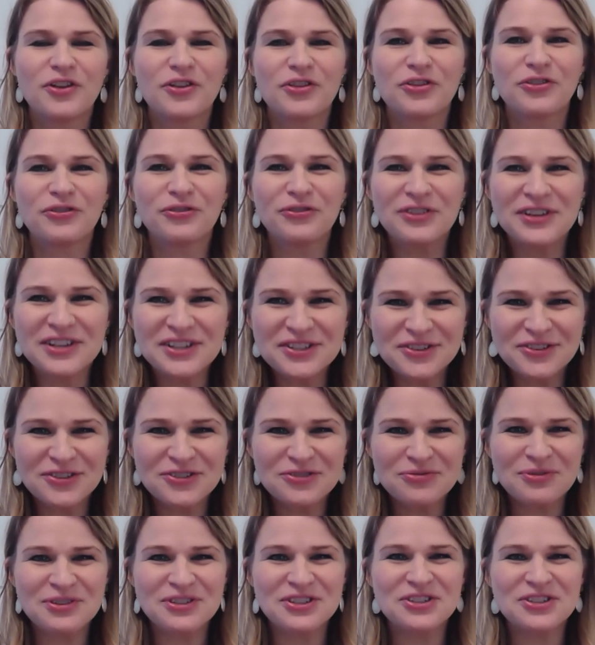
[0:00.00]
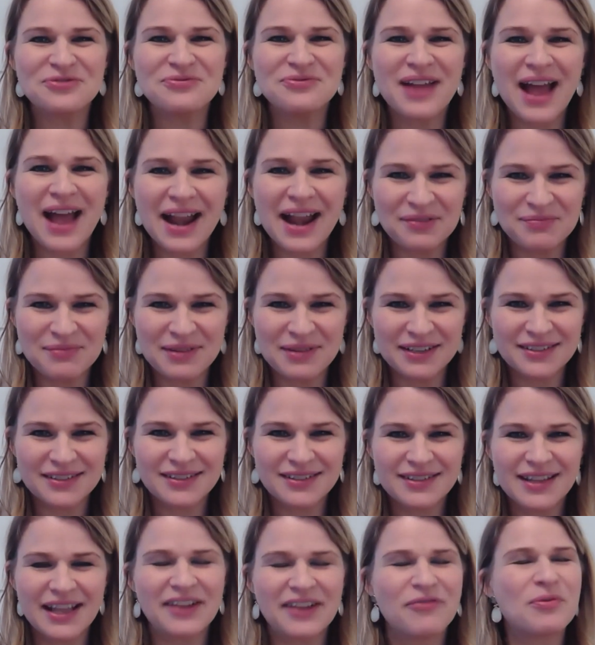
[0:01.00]
the research was unanimous
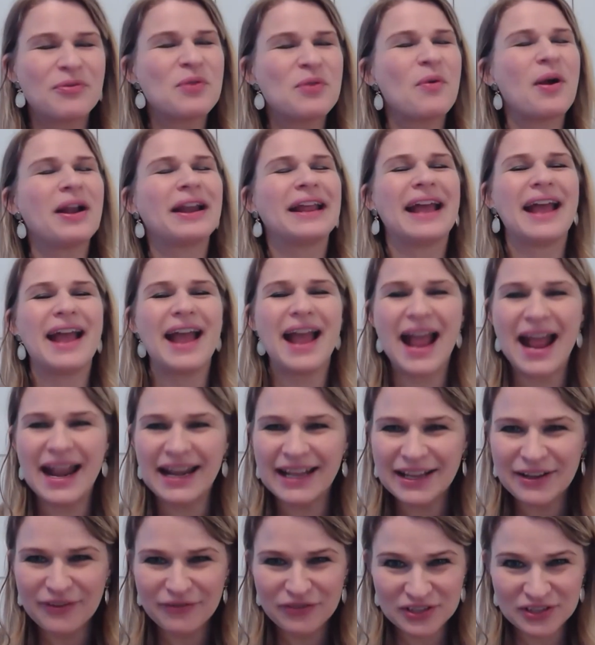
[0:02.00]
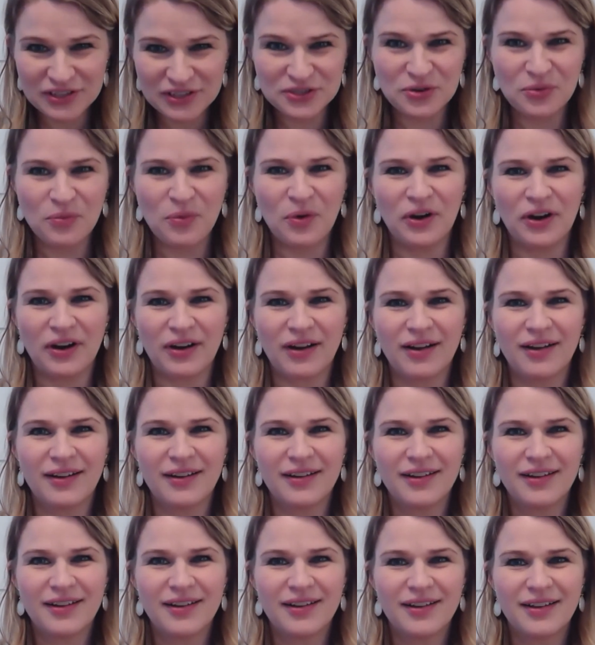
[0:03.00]
that if we want any of this to work,
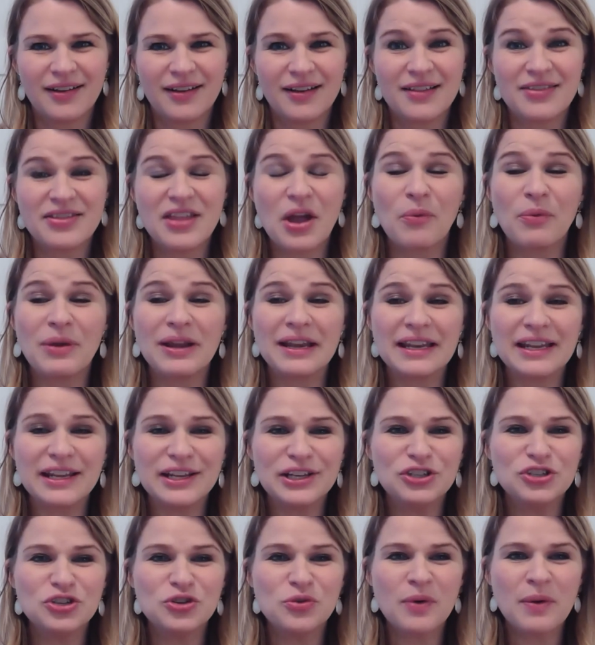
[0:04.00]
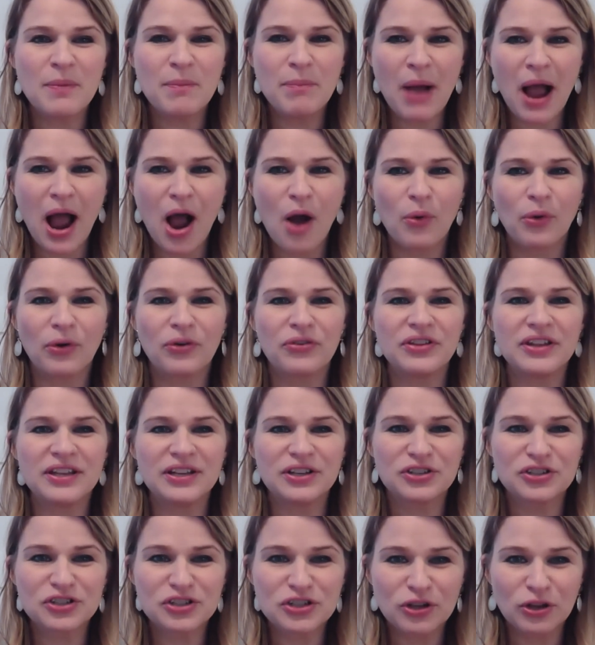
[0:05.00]
that we need to empower the
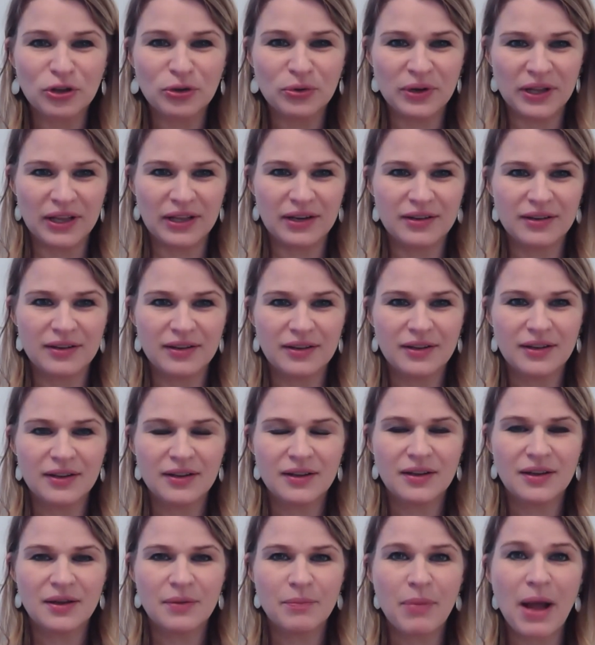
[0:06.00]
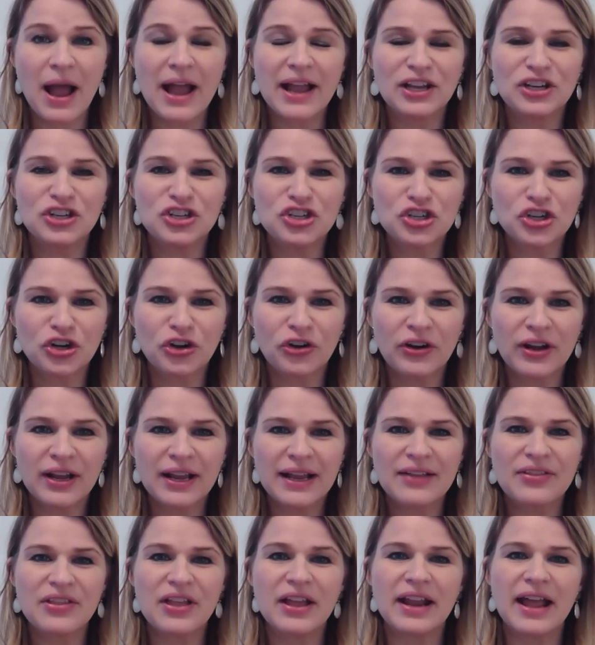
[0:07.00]
excluded by
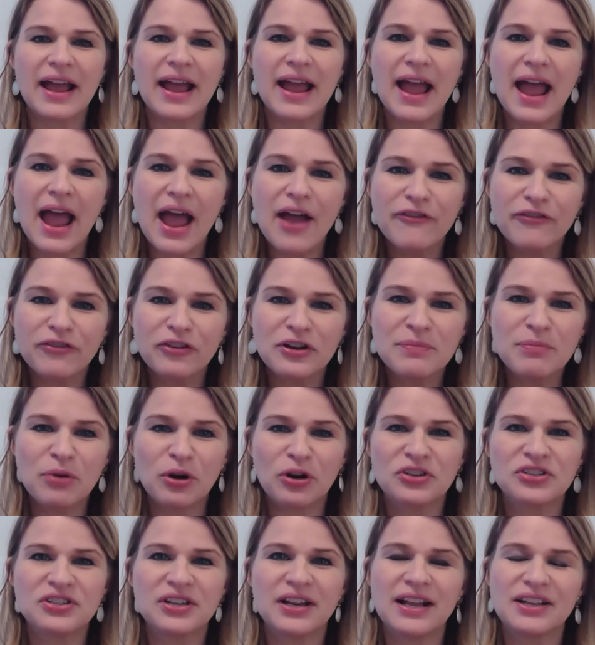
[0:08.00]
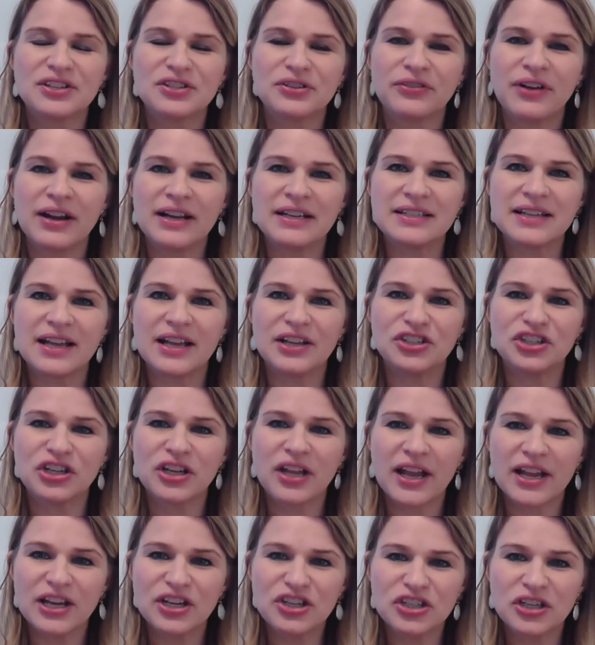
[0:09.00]
ensuring that every person has a right to
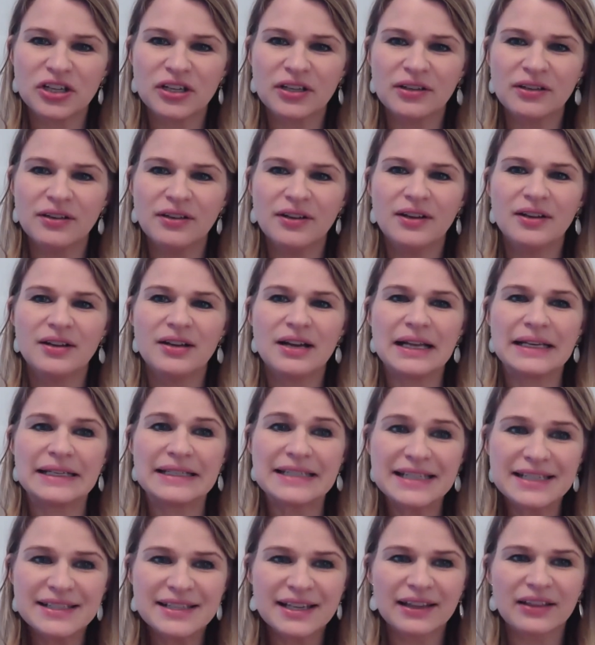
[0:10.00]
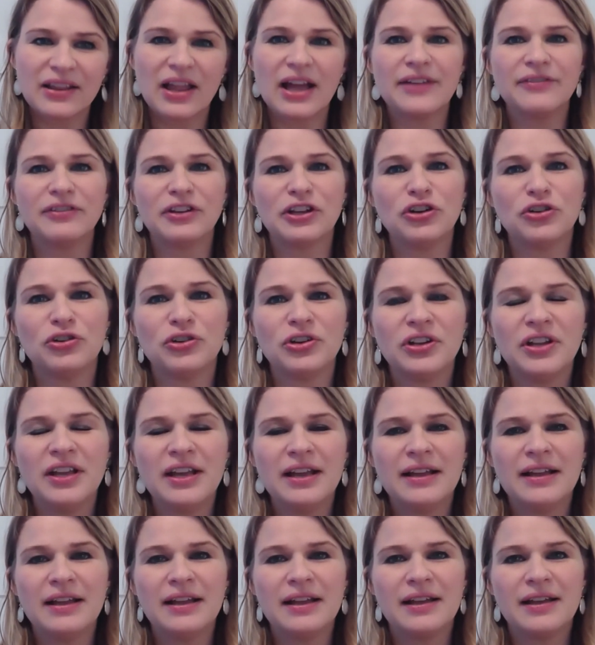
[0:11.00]
education, a decent livelihood,
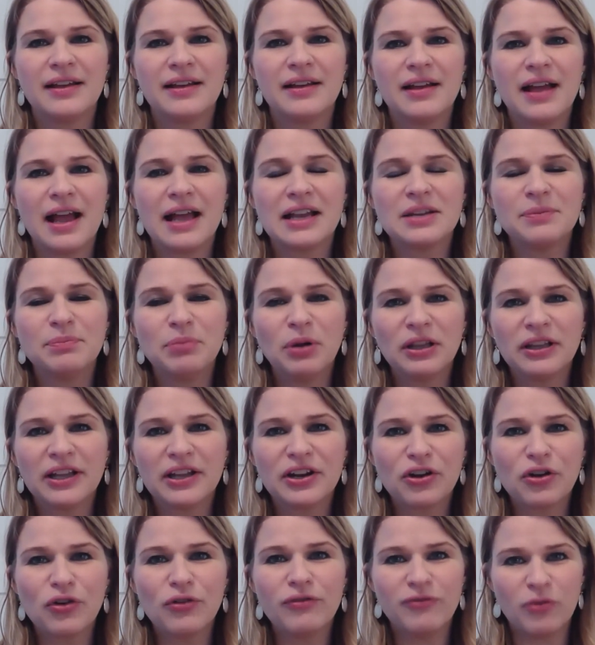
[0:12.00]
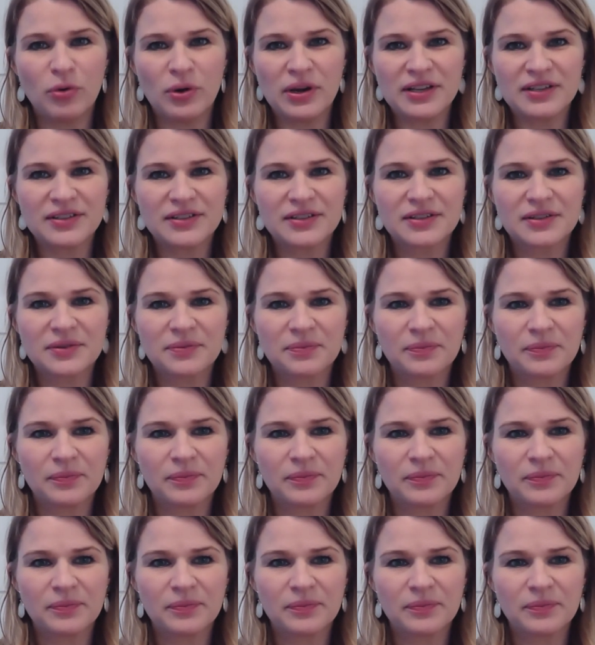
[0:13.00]
and a political voice.